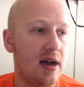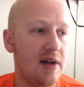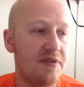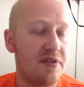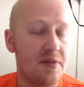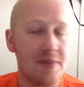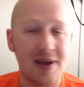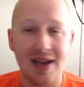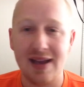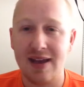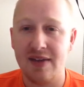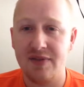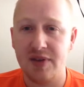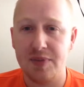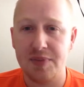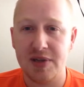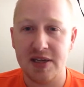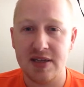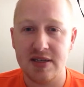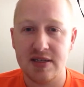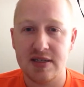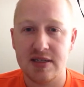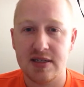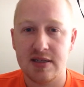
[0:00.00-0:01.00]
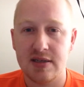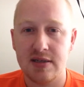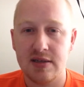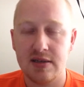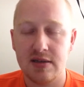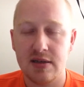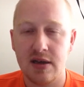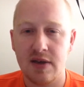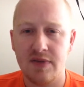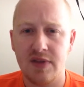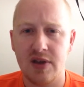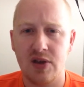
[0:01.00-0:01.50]
For my MVPs
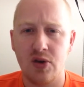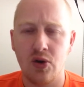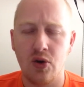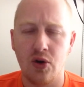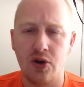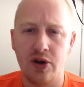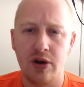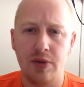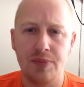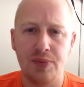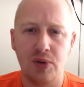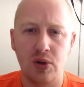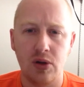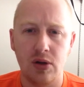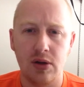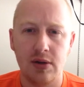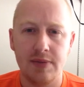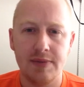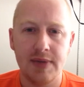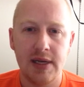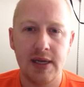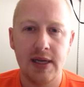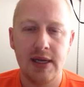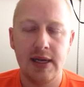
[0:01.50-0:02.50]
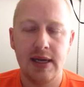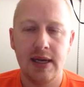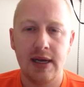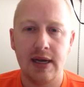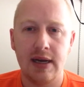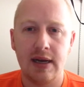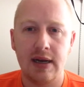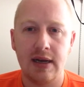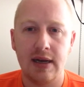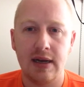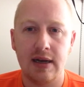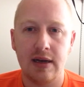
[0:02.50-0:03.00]
of the quarter poll,
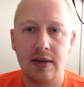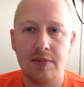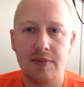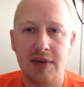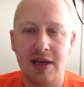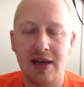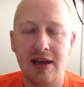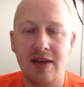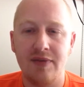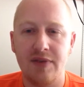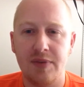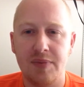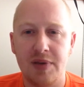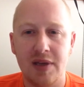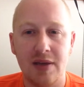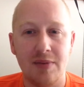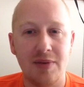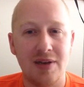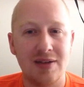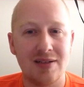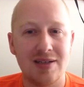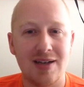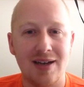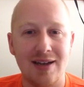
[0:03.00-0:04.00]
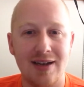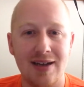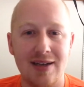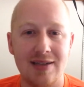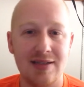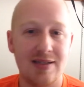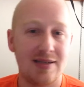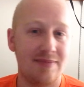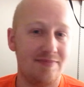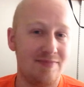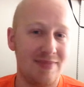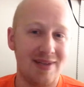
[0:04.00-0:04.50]
my MVP among tight
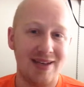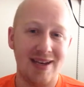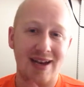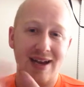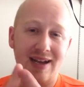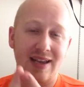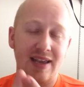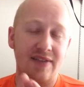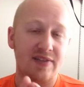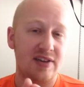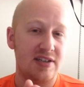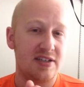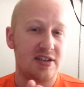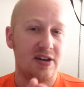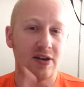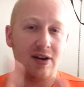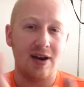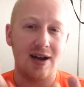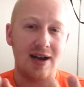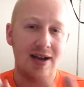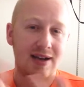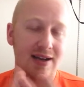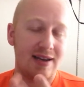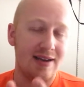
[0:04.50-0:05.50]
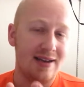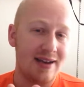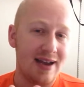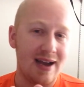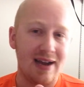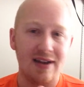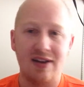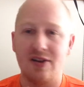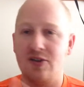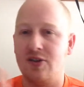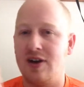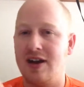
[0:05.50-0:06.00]
ends, not giving it to Gronk,
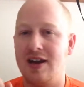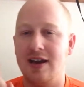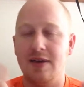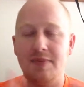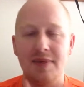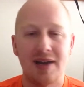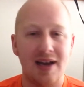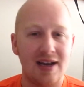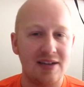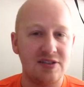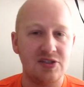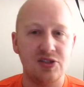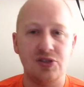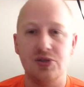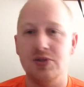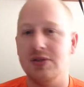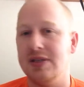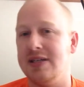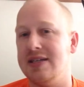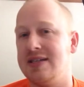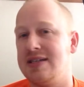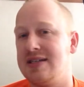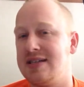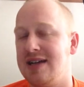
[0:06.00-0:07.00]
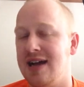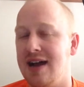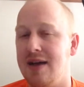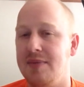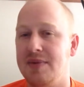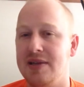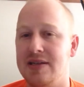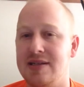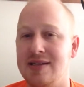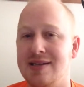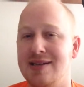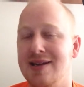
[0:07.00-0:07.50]
not Graham, not Julius
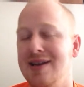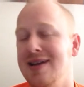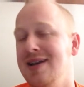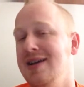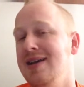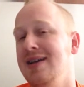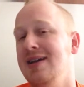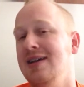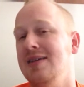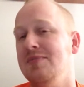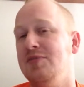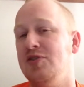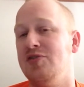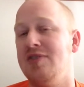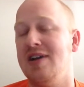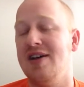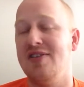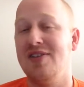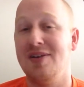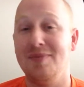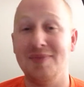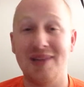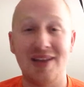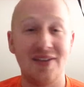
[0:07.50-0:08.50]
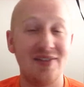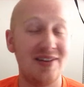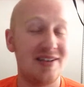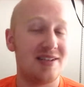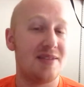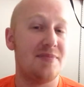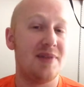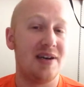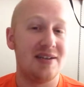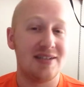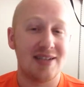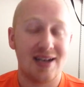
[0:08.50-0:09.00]
Thomas, but rather I'm giving it
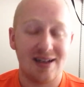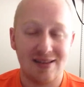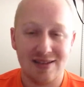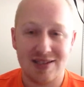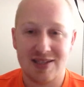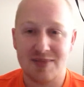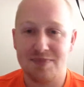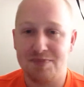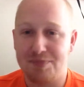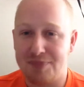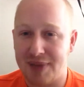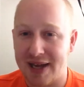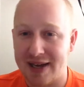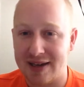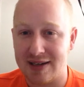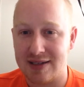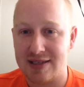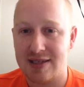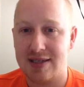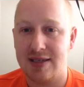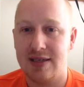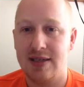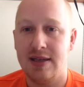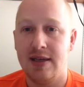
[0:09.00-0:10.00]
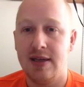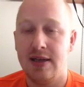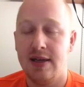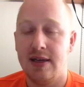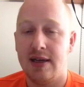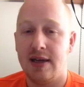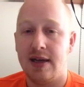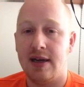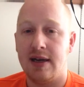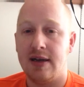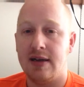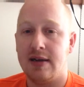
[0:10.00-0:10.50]
to Martellus Bennett.
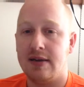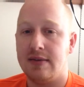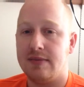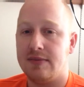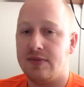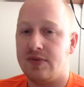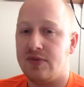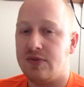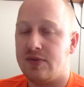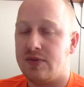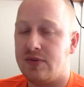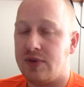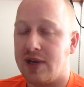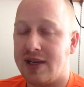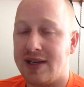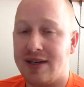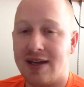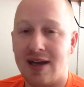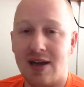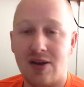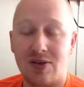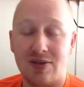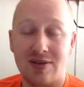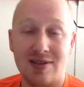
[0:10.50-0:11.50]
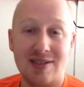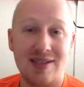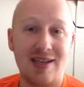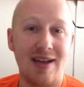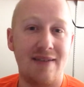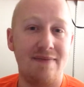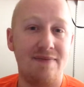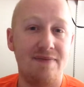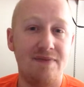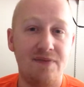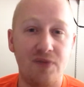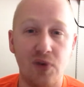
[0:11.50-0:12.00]
Right now, he's
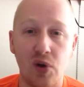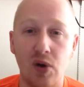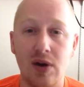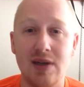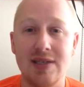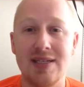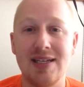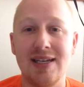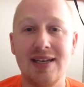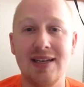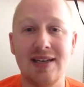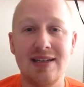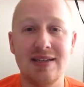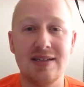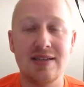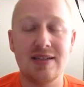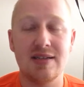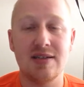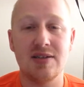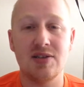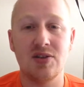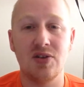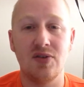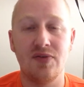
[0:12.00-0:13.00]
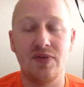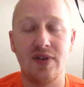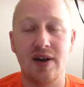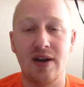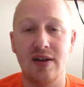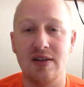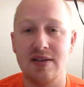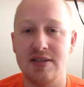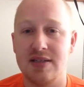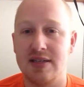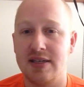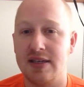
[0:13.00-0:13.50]
got 4 TDs so
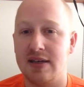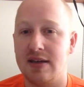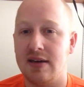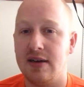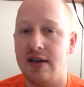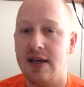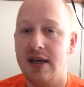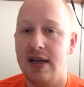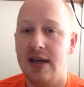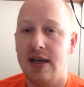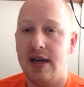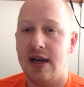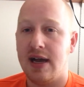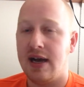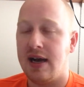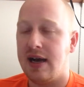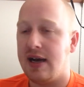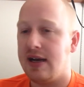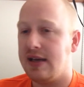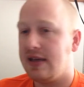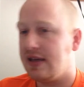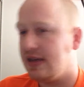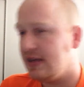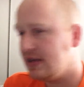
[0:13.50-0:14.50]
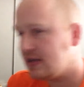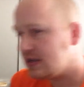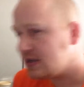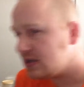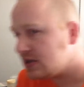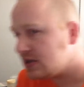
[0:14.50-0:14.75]
far this year. He has